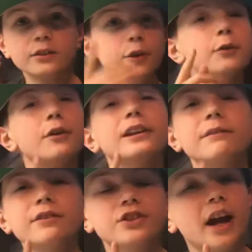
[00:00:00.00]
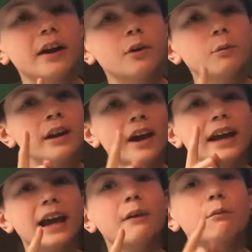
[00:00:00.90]
Do not leave the channel. When I
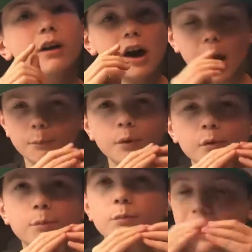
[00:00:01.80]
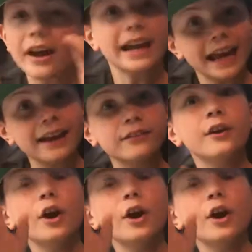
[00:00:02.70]
hit, I will. When I hit